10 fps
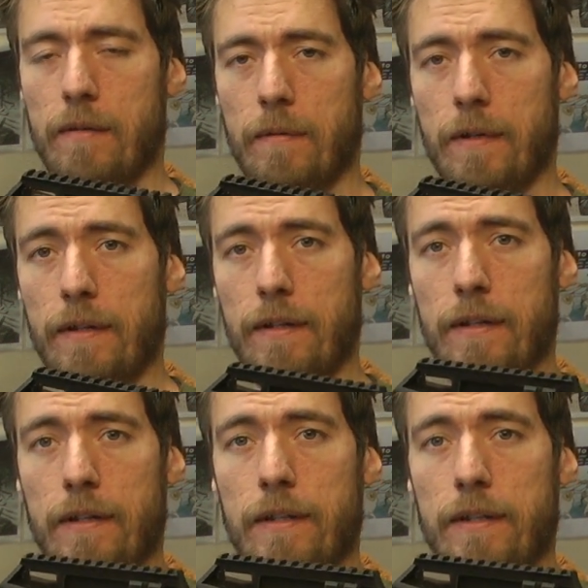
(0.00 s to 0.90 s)

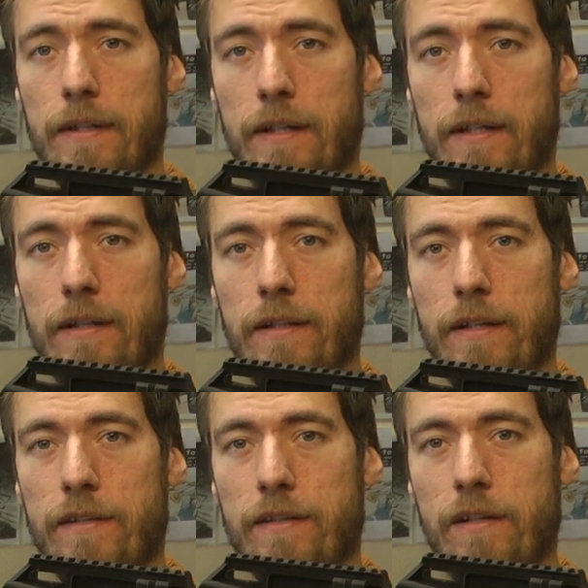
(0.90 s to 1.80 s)
But yeah,
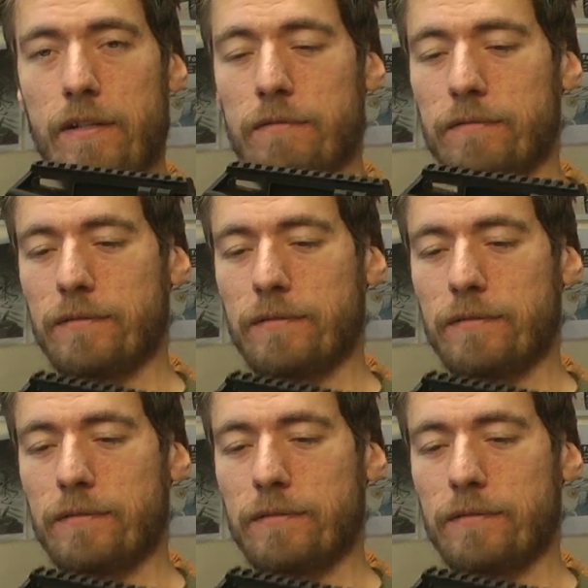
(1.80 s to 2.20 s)
let's go.